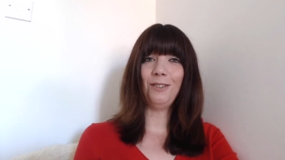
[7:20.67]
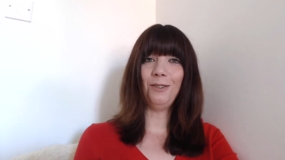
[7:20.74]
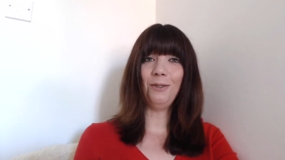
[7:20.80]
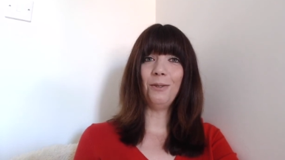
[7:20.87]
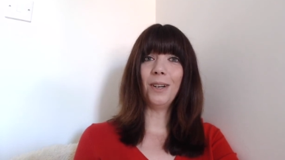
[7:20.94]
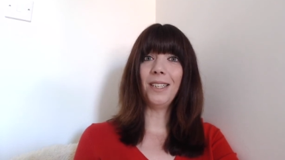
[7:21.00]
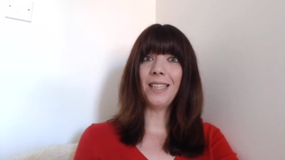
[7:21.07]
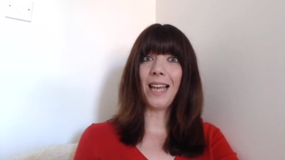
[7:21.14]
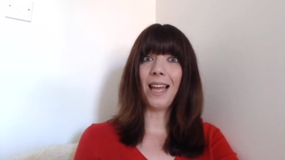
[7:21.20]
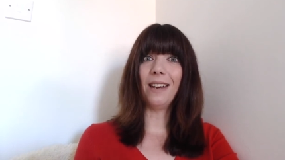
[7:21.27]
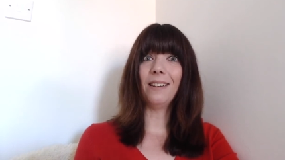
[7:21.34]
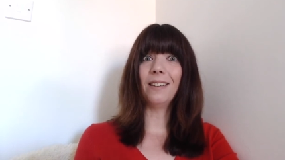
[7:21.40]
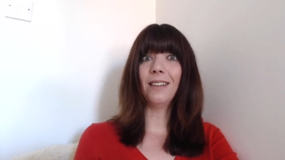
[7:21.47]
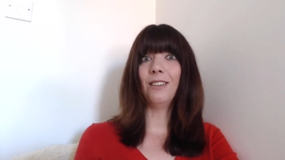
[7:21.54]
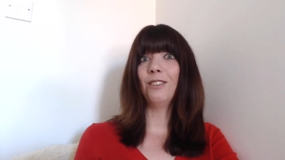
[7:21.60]
to
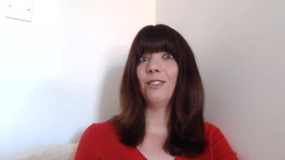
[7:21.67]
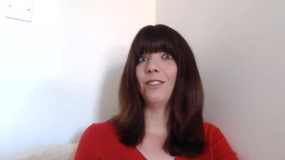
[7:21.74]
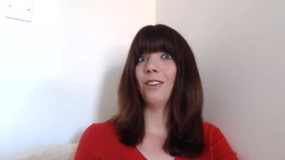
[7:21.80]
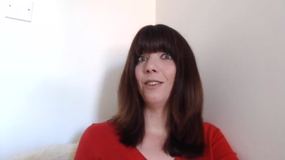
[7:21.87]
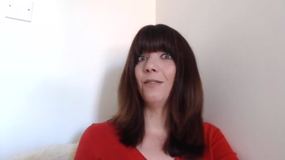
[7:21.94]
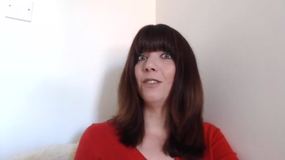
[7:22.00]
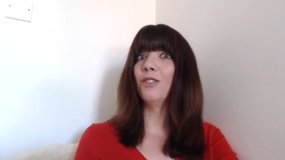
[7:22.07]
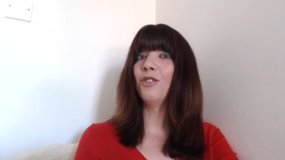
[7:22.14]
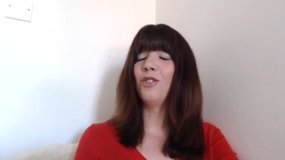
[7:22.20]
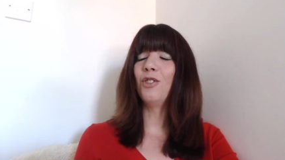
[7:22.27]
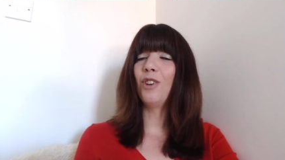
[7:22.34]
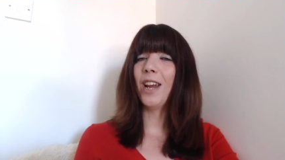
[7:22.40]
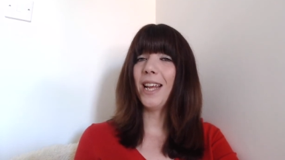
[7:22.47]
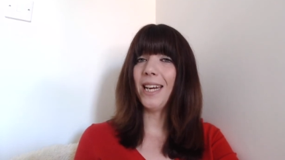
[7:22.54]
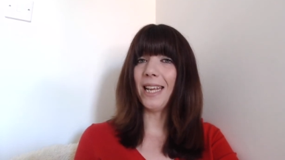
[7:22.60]
attend an assertiveness
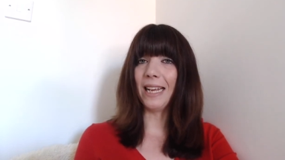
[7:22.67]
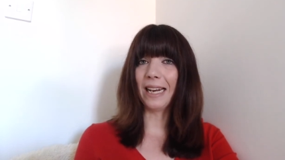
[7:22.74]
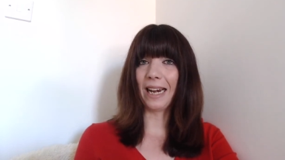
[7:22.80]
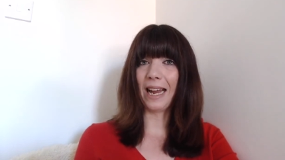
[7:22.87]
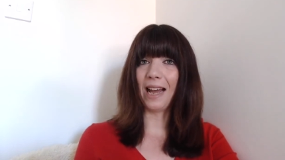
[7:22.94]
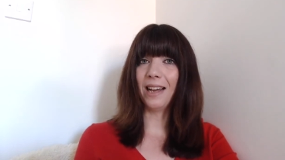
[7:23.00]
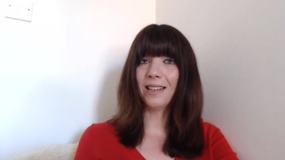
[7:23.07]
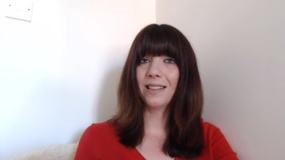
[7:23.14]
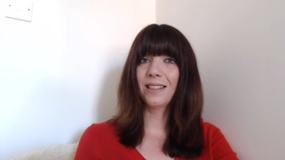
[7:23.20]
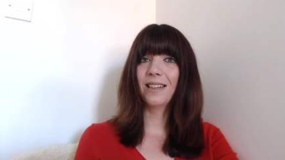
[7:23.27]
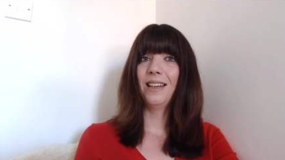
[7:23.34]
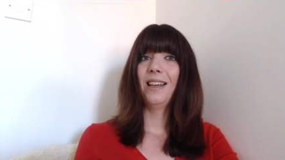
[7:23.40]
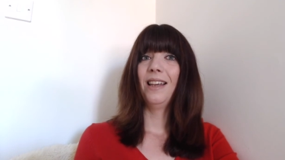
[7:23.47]
training class.